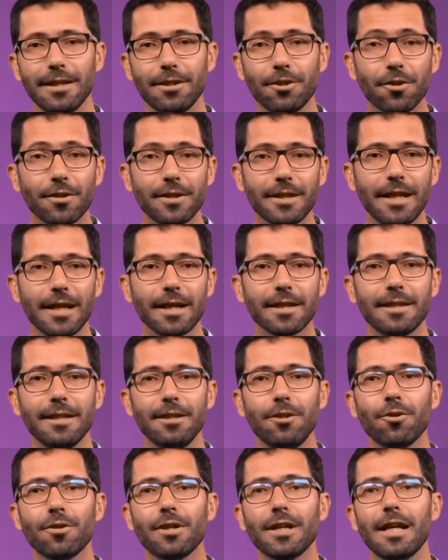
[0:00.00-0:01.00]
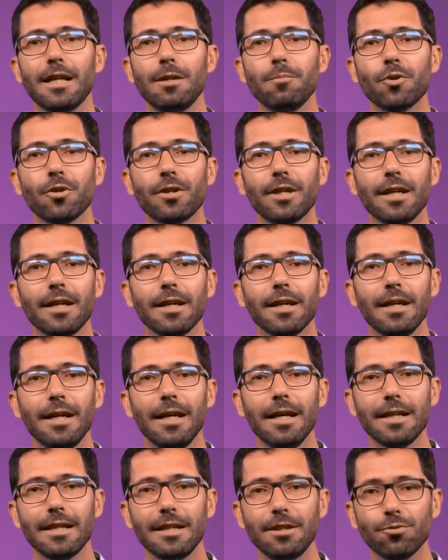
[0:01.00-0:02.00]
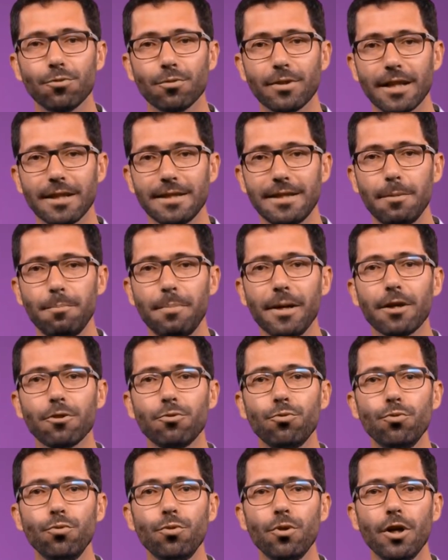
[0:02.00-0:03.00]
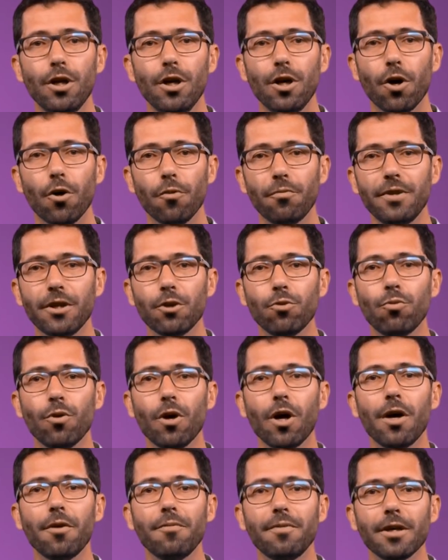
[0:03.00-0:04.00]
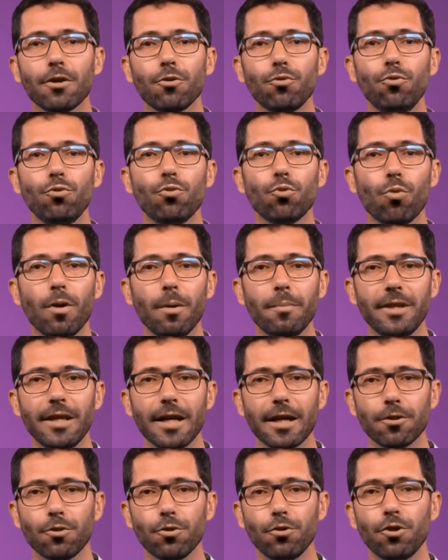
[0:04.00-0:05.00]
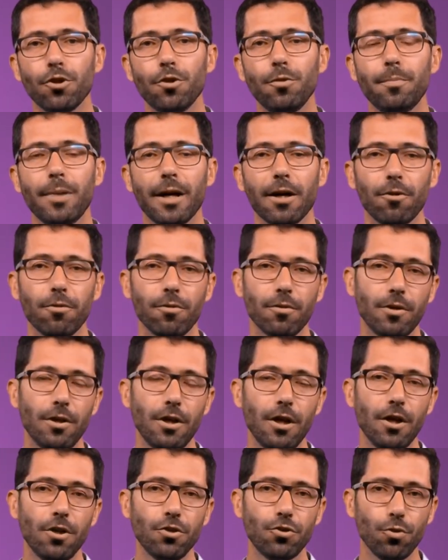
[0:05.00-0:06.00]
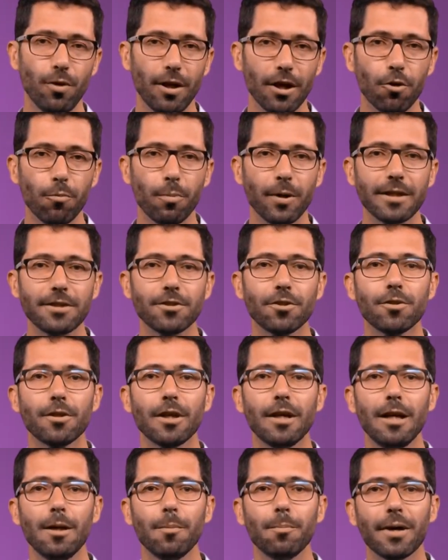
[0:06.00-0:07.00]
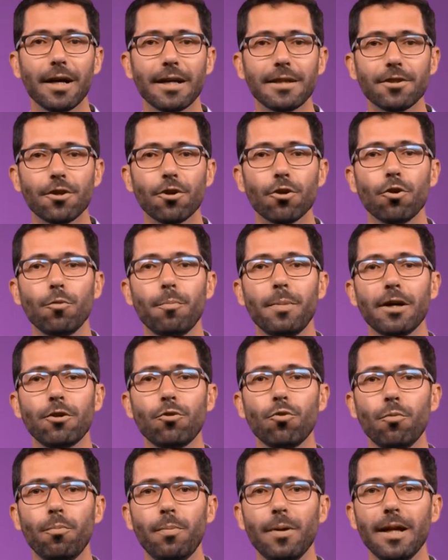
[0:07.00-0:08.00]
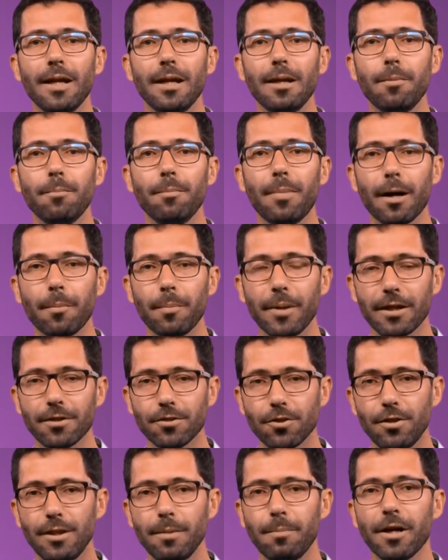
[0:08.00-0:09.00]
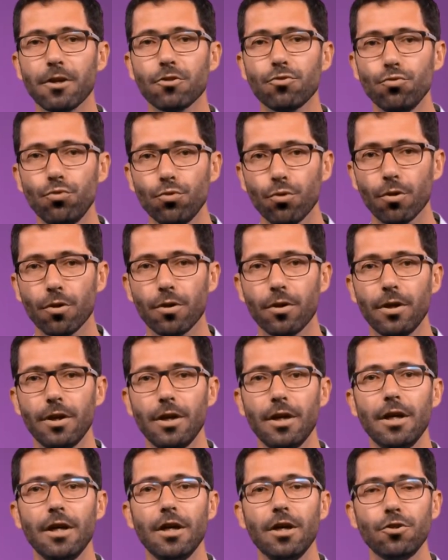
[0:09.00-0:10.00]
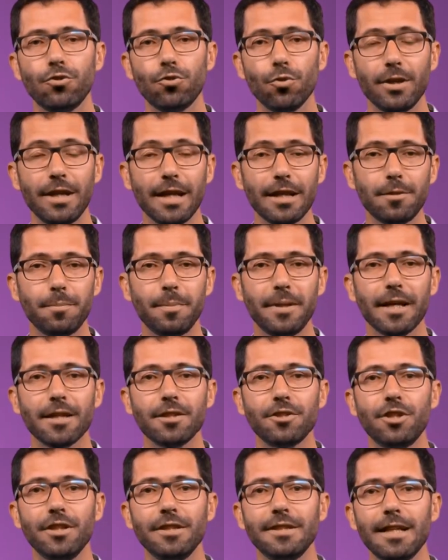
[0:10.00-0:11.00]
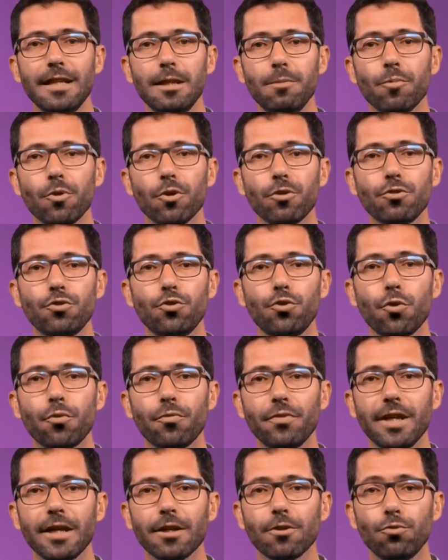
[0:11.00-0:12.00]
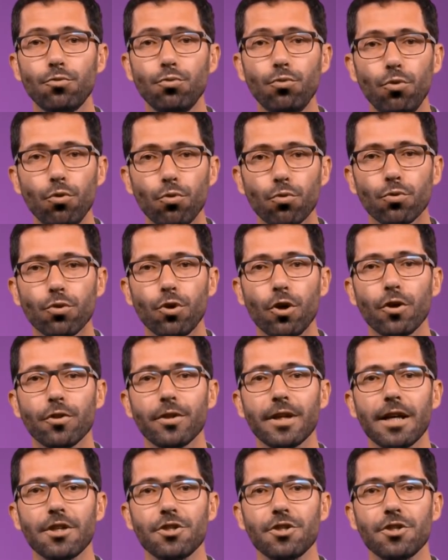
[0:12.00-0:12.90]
global level. 1/3 of foodstuffs are lost, amounting to approximately 1.3 billion tons a year. This is practically the equivalent of a full meal per person per day. Food is wasted throughout its journey,